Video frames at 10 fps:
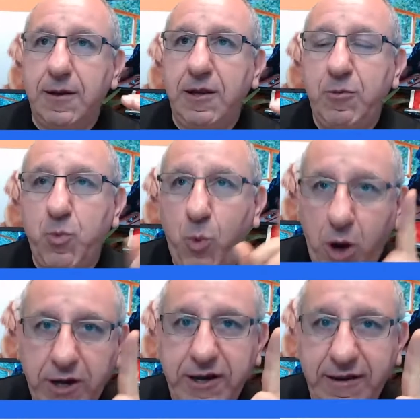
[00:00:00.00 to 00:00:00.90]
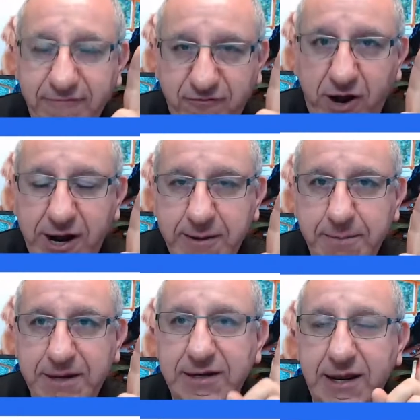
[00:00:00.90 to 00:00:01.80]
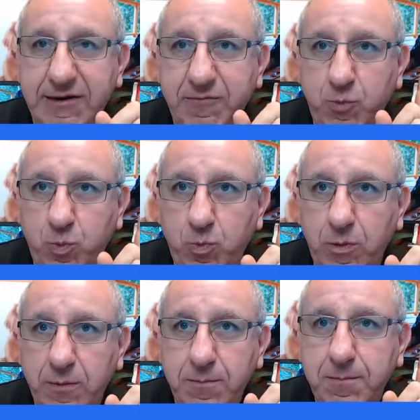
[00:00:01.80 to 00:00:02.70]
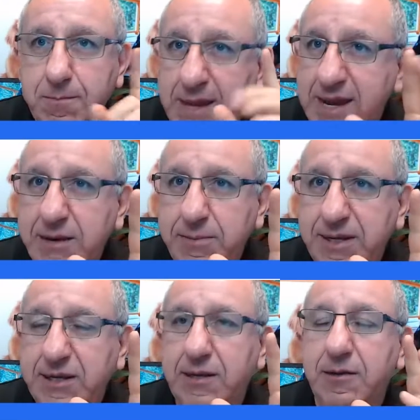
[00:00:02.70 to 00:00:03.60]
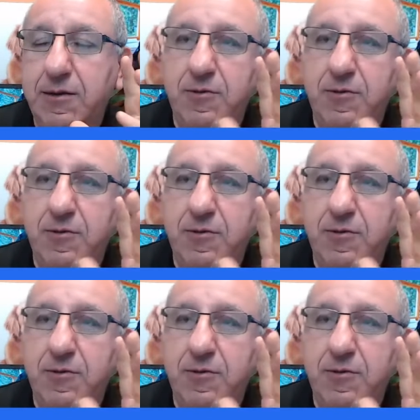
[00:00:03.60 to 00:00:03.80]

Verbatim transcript: in one environment, and maybe,